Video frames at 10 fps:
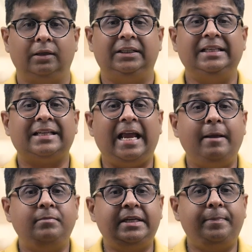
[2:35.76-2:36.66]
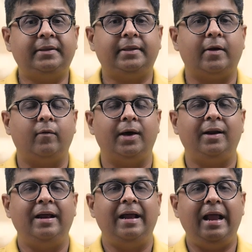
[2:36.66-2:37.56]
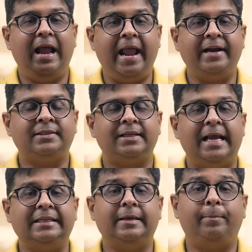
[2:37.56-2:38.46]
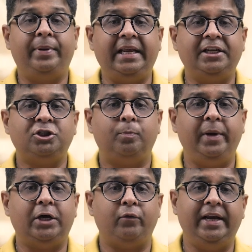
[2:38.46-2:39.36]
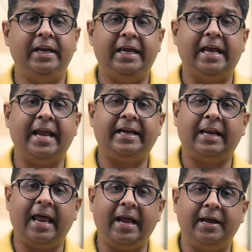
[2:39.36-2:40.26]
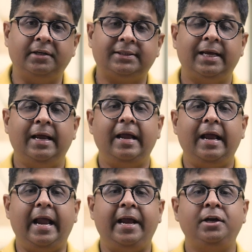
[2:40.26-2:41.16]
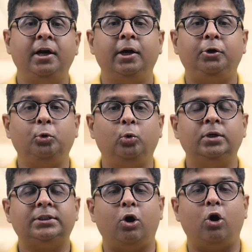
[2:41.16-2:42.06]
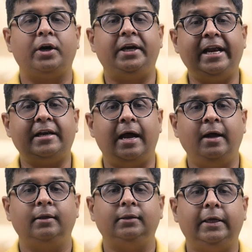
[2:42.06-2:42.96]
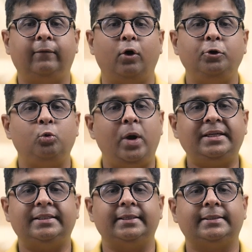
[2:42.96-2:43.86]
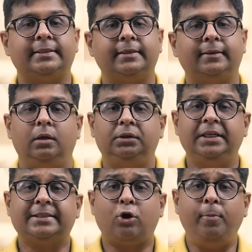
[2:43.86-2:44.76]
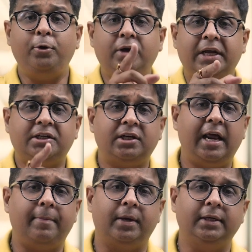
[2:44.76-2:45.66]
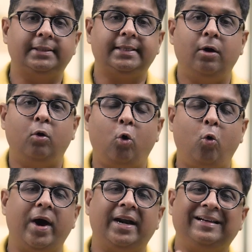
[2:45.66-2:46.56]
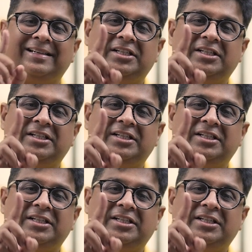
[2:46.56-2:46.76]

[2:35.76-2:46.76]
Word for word: This MCP server acts as a bridge between AI clients and tools or data they want to access. This communication happens over